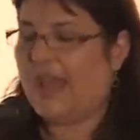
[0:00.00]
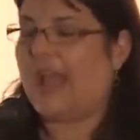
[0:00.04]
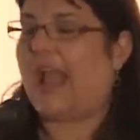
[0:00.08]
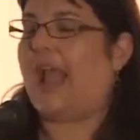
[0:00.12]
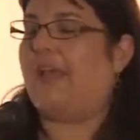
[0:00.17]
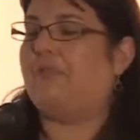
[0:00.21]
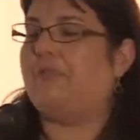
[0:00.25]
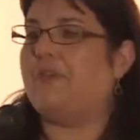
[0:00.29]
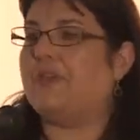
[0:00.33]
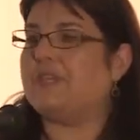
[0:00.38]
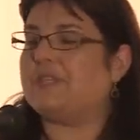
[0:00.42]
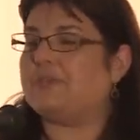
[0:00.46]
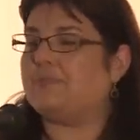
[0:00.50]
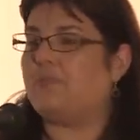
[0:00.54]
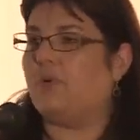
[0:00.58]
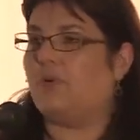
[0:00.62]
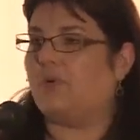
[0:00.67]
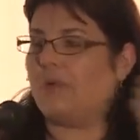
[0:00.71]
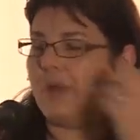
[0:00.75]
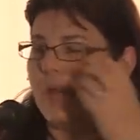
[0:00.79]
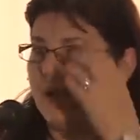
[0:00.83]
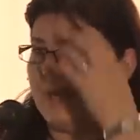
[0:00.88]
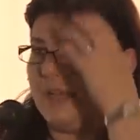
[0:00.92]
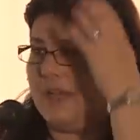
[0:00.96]
At this
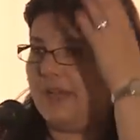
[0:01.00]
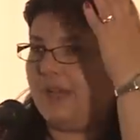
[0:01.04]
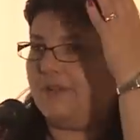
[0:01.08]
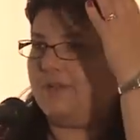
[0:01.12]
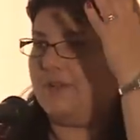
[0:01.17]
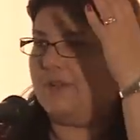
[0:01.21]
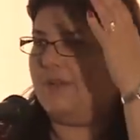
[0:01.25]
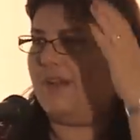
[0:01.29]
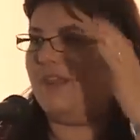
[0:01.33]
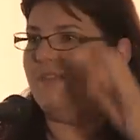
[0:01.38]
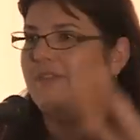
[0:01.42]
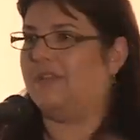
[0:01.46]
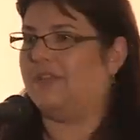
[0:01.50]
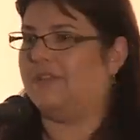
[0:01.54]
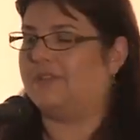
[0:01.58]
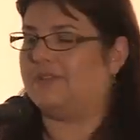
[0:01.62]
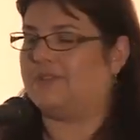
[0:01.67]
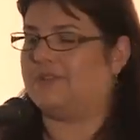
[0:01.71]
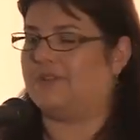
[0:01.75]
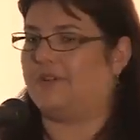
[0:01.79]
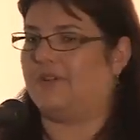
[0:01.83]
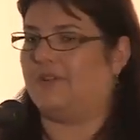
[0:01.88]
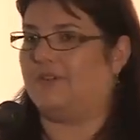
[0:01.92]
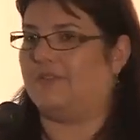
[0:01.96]
point, if you haven't
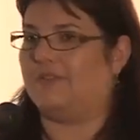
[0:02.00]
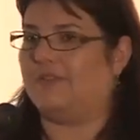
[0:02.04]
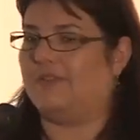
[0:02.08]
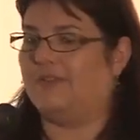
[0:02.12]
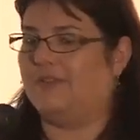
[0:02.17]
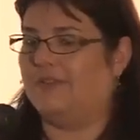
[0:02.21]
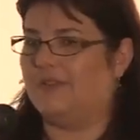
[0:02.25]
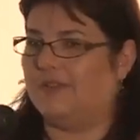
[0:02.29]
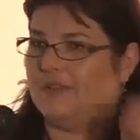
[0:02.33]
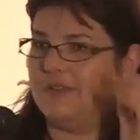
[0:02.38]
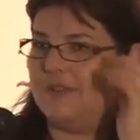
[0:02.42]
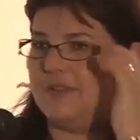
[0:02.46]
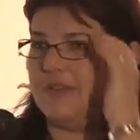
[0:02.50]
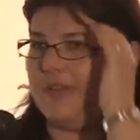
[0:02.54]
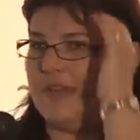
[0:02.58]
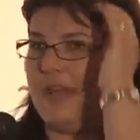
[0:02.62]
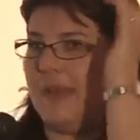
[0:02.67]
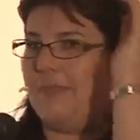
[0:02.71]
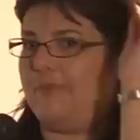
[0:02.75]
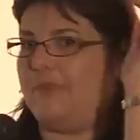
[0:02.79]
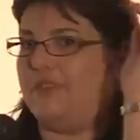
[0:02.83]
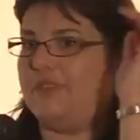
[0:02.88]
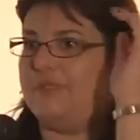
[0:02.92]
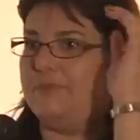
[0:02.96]
sort of
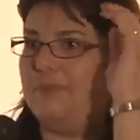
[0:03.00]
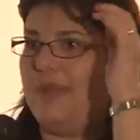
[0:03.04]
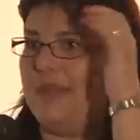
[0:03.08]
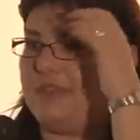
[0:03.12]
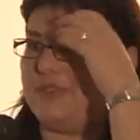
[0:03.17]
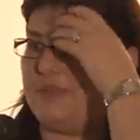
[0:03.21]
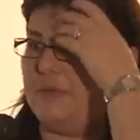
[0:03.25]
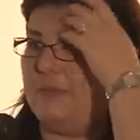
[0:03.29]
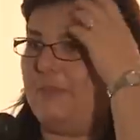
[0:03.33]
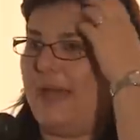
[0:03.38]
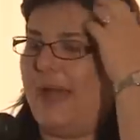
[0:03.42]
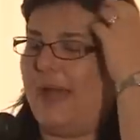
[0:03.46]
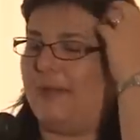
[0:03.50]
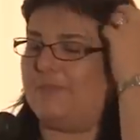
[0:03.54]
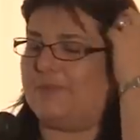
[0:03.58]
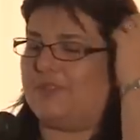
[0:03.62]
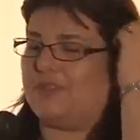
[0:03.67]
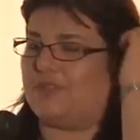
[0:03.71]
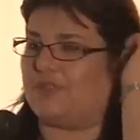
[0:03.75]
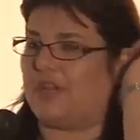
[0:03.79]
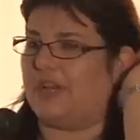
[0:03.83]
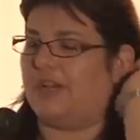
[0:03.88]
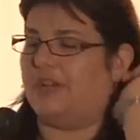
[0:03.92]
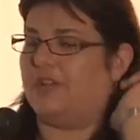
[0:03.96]
kept this mental map
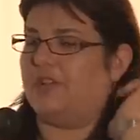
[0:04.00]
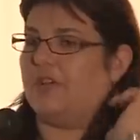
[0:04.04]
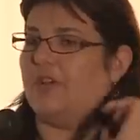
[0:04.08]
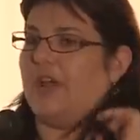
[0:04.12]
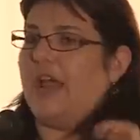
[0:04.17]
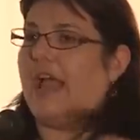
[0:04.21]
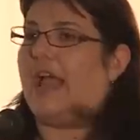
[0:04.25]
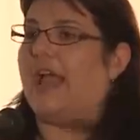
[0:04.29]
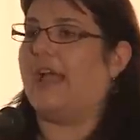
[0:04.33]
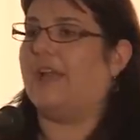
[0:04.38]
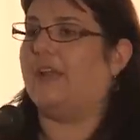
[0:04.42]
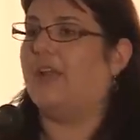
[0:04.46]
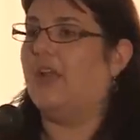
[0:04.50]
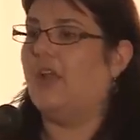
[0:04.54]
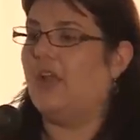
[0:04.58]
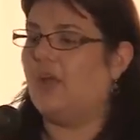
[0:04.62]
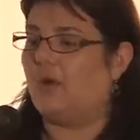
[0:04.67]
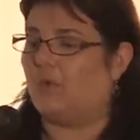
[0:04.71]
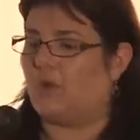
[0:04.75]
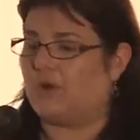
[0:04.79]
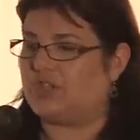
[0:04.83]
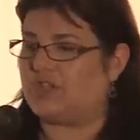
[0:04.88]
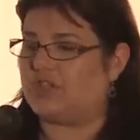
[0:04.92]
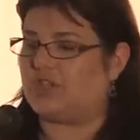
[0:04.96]
straight in your head.
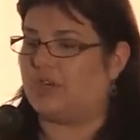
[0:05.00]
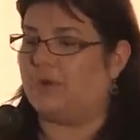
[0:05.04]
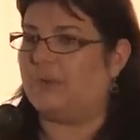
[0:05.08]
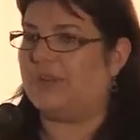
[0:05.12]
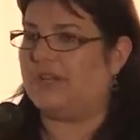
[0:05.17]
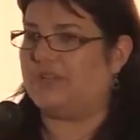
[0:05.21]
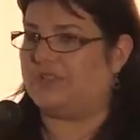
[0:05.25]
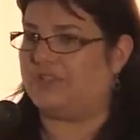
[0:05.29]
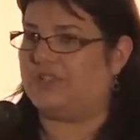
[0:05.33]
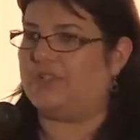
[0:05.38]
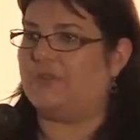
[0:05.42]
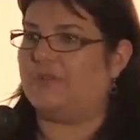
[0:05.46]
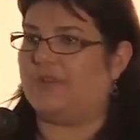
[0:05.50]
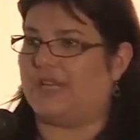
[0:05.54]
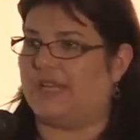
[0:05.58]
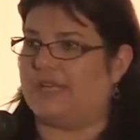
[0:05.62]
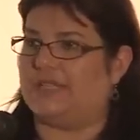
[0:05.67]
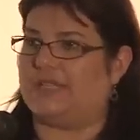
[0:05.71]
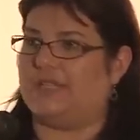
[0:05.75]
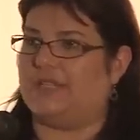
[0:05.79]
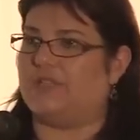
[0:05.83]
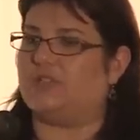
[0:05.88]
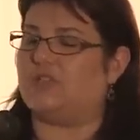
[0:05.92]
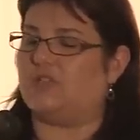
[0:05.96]
what Sherman is doing
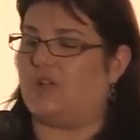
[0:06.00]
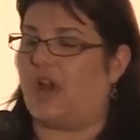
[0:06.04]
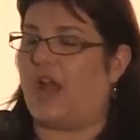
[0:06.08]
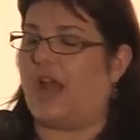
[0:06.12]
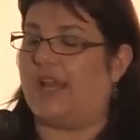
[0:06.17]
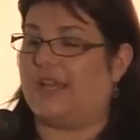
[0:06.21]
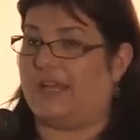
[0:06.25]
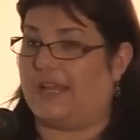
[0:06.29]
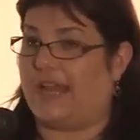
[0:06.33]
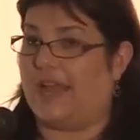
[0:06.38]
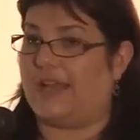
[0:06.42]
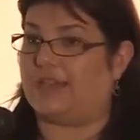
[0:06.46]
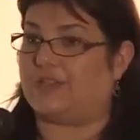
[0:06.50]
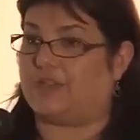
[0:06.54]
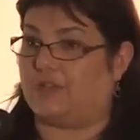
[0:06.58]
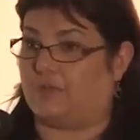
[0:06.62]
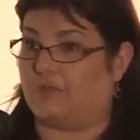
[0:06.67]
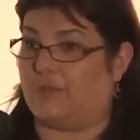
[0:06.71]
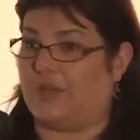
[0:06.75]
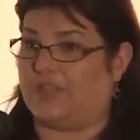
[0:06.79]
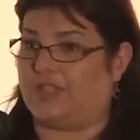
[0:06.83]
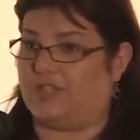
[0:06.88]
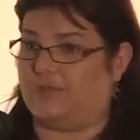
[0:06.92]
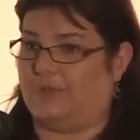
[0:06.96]
is he's trying to get to
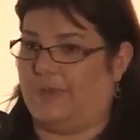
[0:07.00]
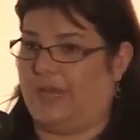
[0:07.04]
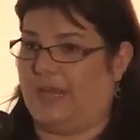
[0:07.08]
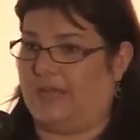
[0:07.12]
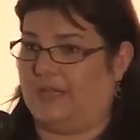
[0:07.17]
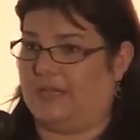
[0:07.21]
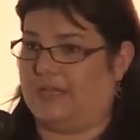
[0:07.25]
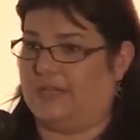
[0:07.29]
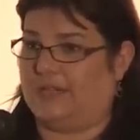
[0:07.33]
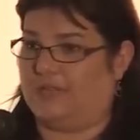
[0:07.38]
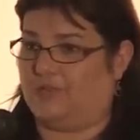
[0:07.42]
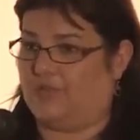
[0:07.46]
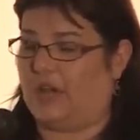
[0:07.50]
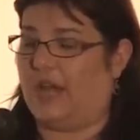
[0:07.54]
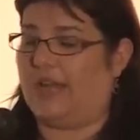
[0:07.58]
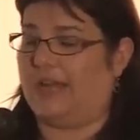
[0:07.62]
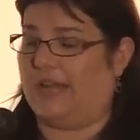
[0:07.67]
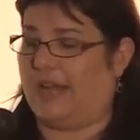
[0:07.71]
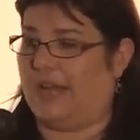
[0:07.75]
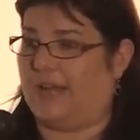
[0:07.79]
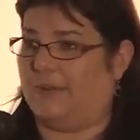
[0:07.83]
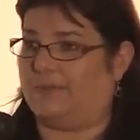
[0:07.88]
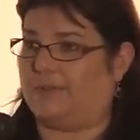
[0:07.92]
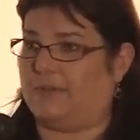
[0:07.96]
Richmond. He's trying to
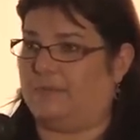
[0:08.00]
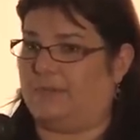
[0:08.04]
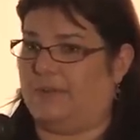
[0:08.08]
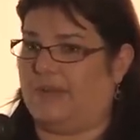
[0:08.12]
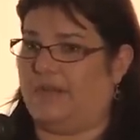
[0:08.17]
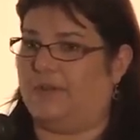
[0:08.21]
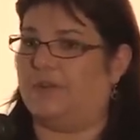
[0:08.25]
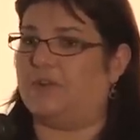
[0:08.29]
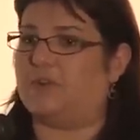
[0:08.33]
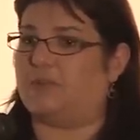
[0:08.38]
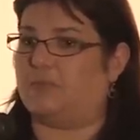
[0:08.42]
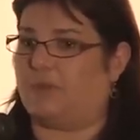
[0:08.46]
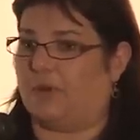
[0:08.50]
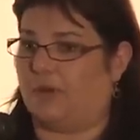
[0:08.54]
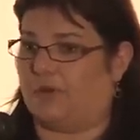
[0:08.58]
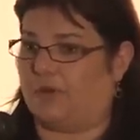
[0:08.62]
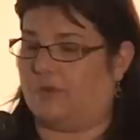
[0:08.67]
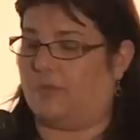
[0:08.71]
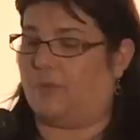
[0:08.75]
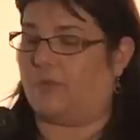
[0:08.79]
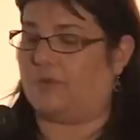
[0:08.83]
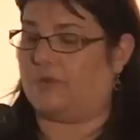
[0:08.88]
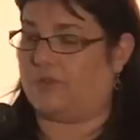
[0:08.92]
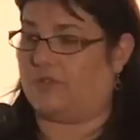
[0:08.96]
get up to Petersburg
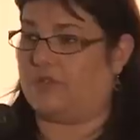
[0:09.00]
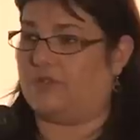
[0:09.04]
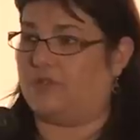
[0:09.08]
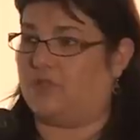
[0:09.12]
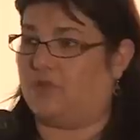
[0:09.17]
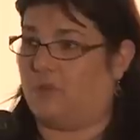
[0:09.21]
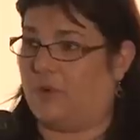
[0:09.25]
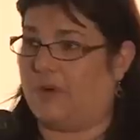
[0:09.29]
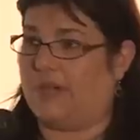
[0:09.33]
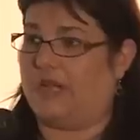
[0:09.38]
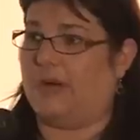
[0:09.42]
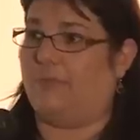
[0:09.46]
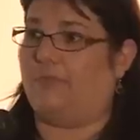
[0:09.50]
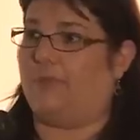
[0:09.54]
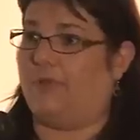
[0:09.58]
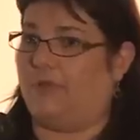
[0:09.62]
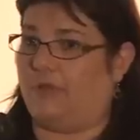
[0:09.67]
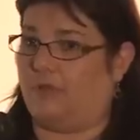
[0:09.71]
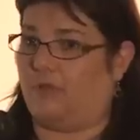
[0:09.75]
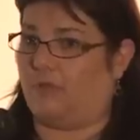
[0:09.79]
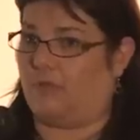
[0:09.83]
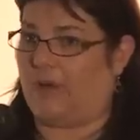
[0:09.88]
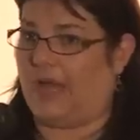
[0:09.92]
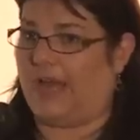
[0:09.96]
to join up
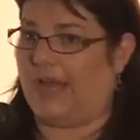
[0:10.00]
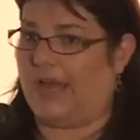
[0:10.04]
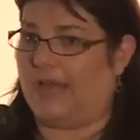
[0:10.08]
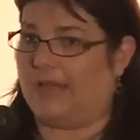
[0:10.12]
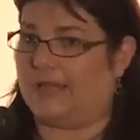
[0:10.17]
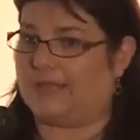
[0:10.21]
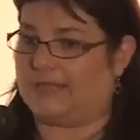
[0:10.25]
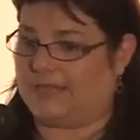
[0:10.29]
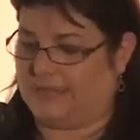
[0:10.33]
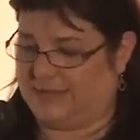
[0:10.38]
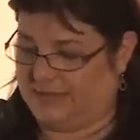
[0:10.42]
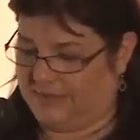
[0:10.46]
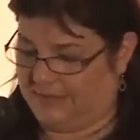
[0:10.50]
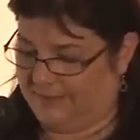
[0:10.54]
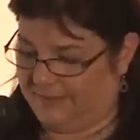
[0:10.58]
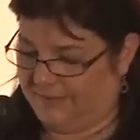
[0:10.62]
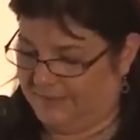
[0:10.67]
with Grant.